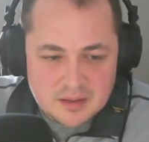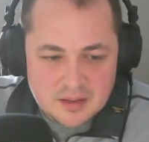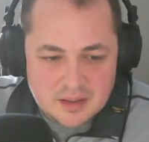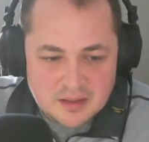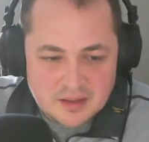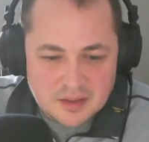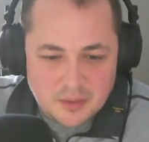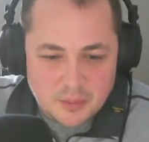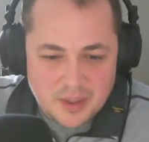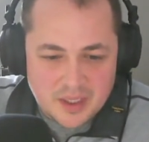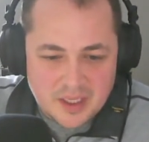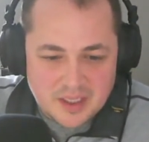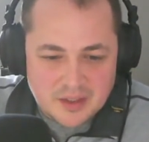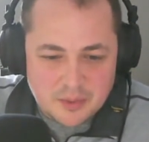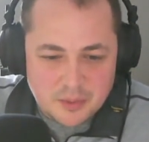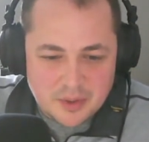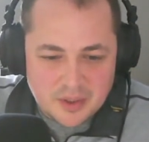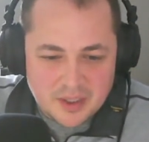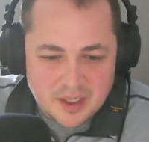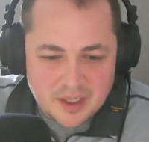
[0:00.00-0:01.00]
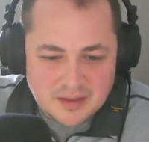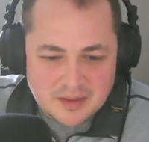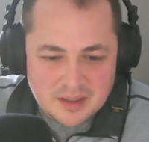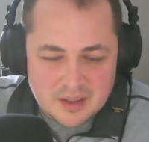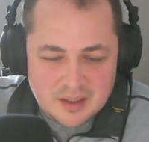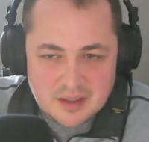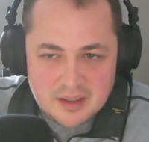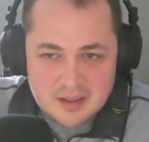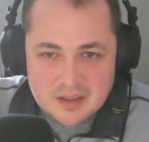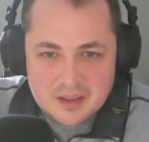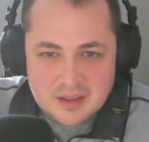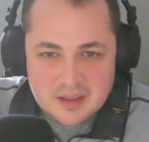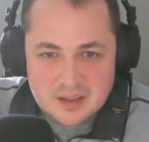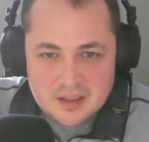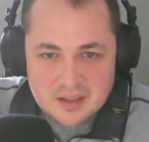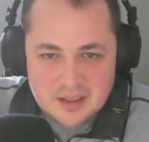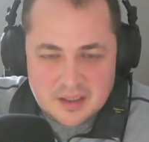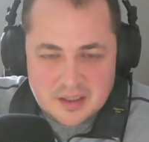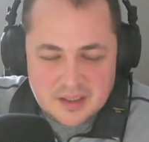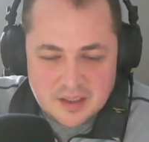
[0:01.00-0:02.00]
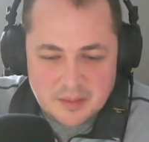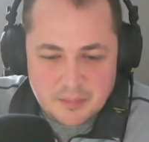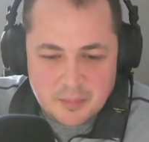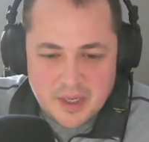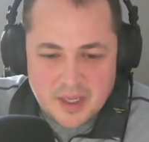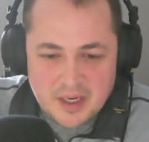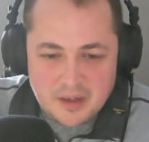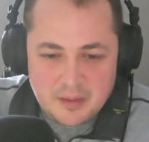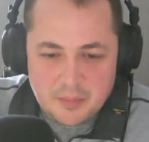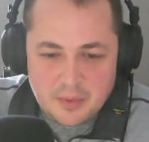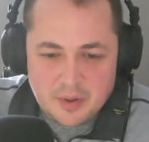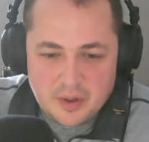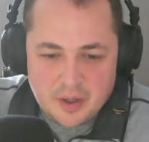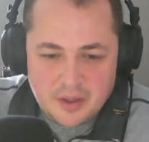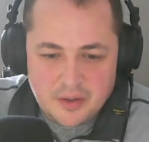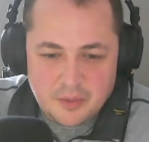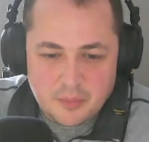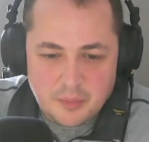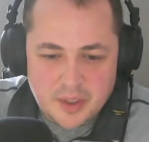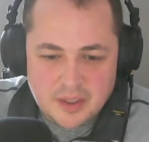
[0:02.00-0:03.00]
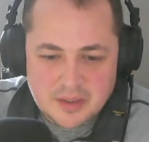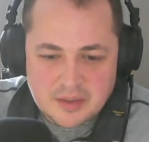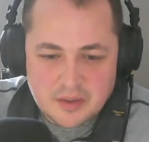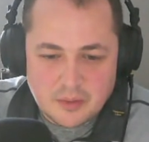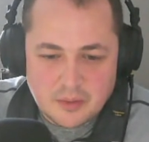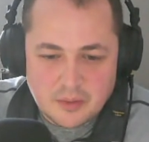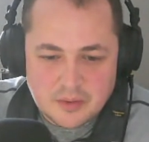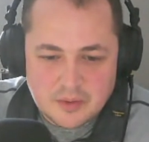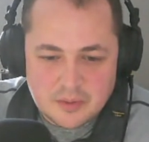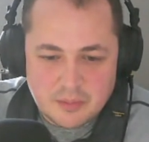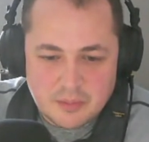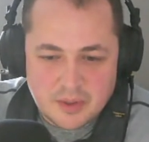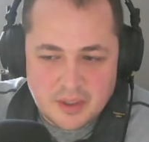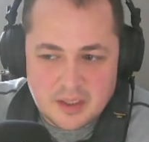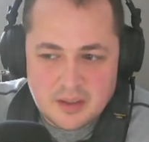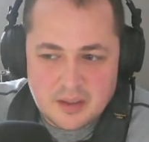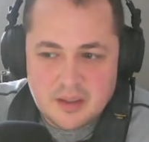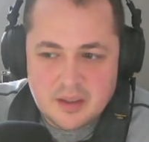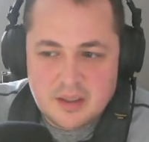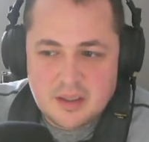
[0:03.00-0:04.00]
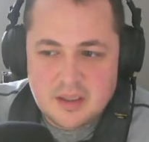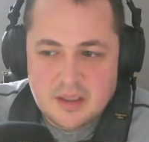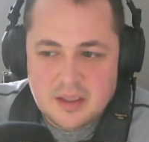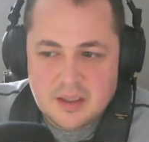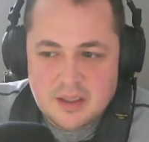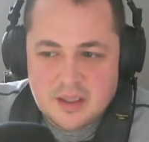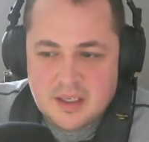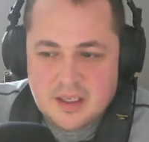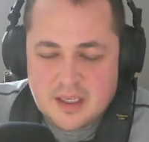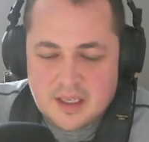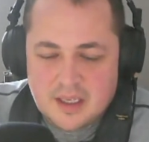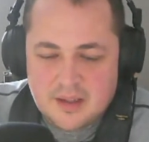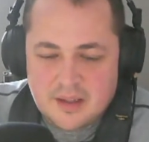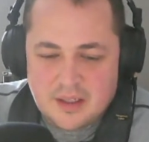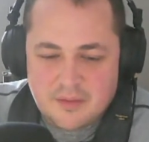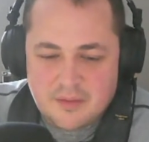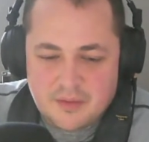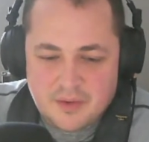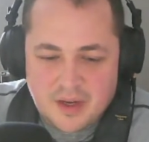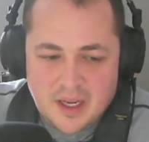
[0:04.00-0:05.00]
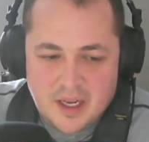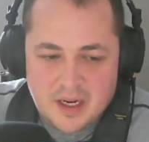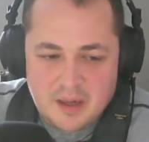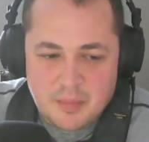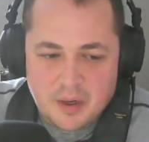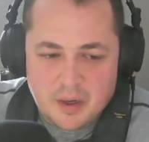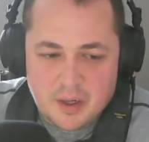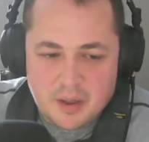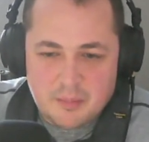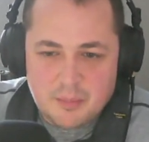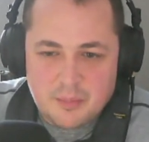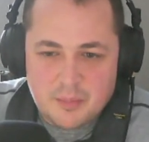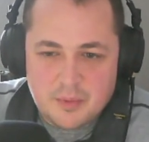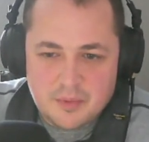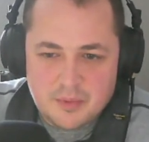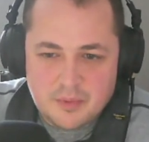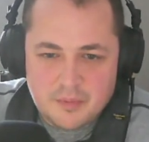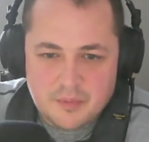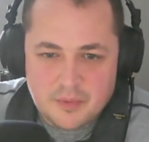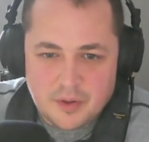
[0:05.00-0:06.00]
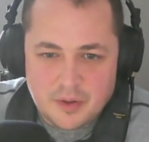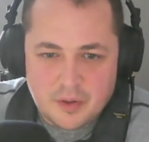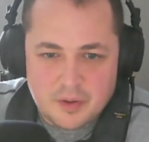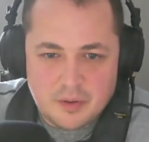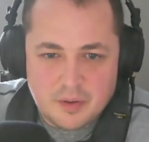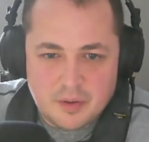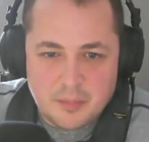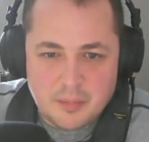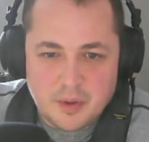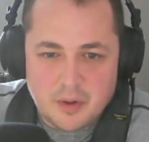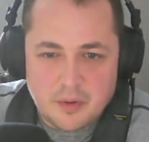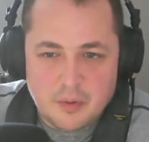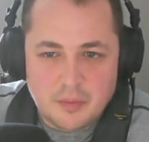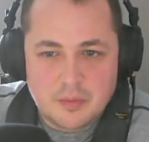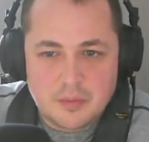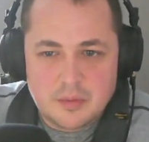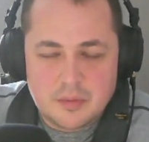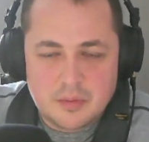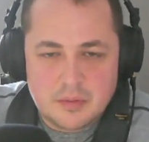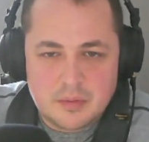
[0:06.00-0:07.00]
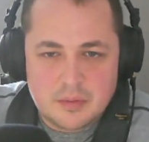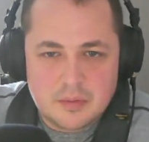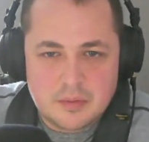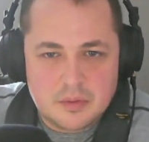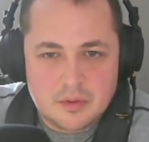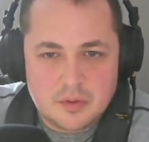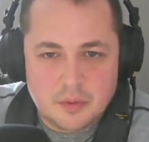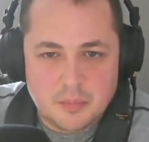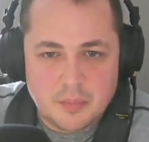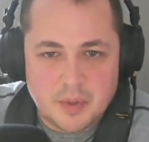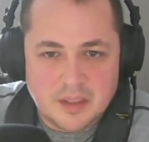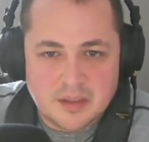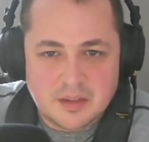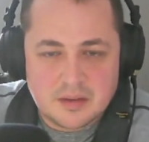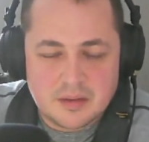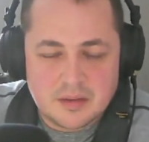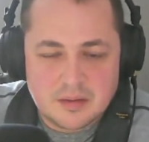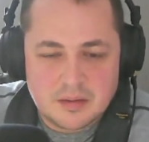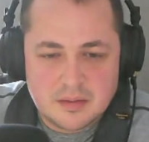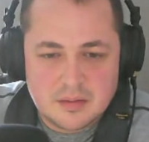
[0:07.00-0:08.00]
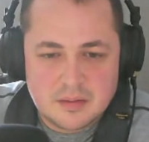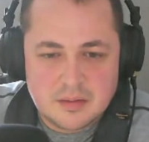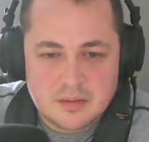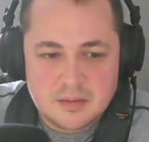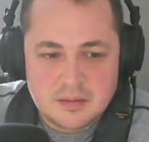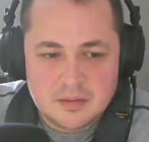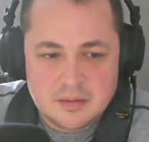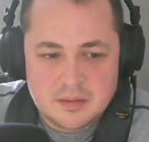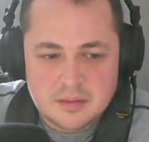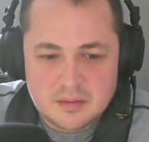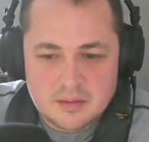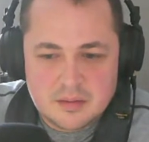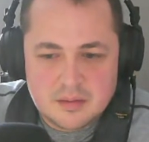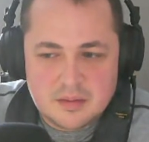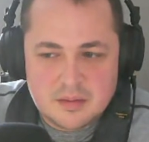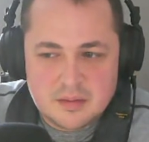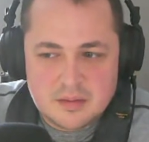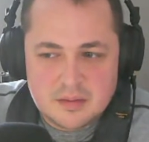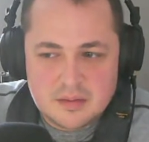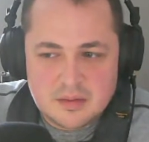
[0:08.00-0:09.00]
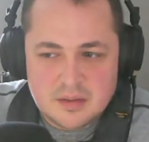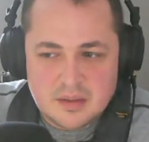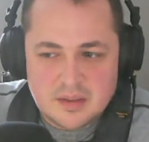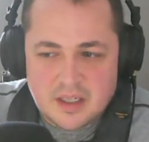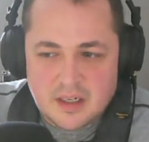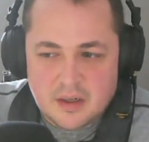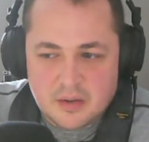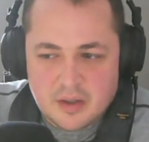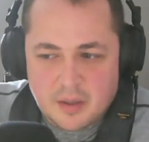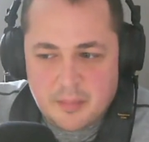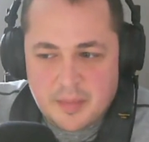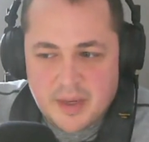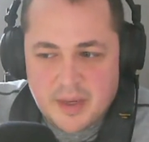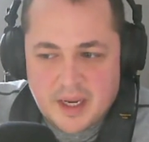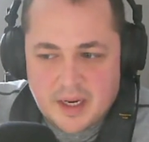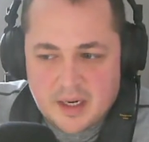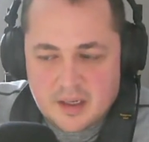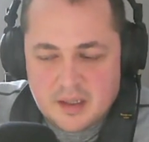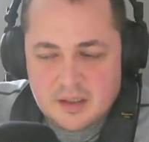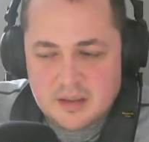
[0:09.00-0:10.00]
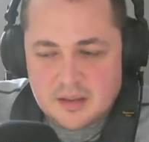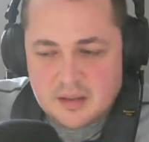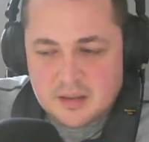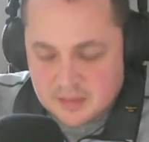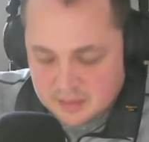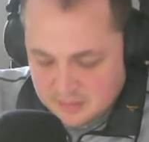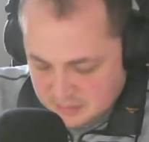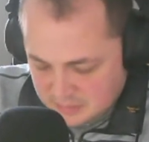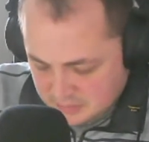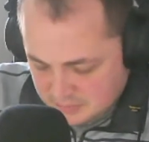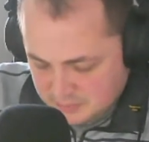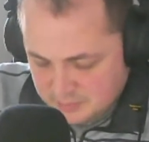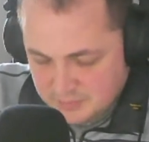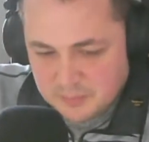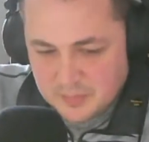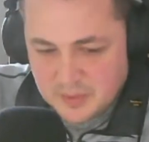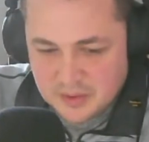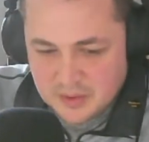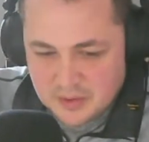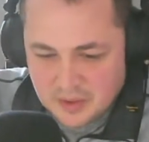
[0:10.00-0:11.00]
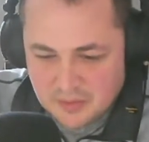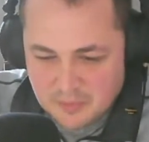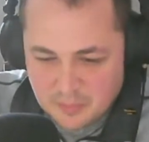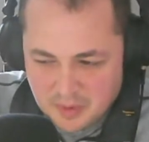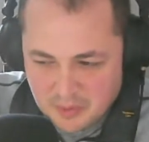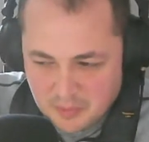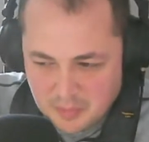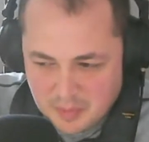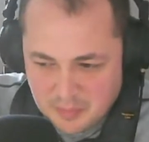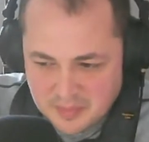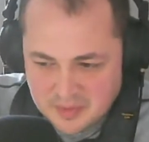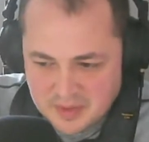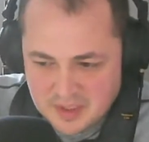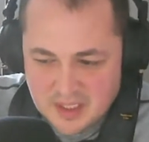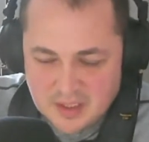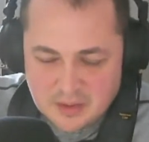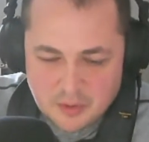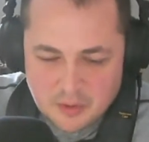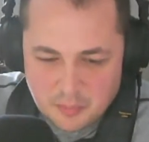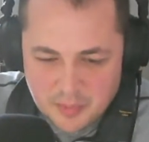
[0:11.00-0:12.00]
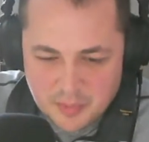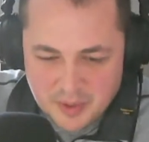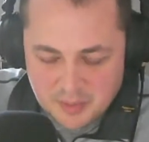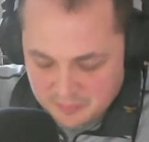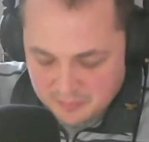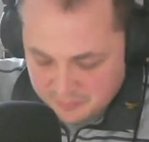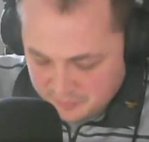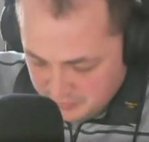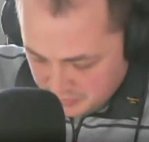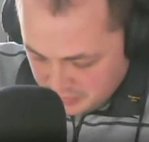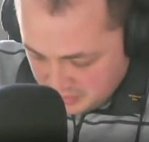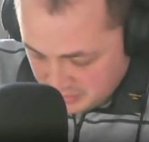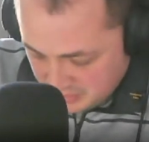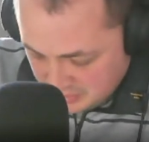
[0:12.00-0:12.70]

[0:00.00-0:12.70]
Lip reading: Until we get to Augusta. You bet him on the West Coast swing, and then you forget about him for about 2 months. And then he'll come back. Make sure everybody remembers that. Don't bet him in Florida.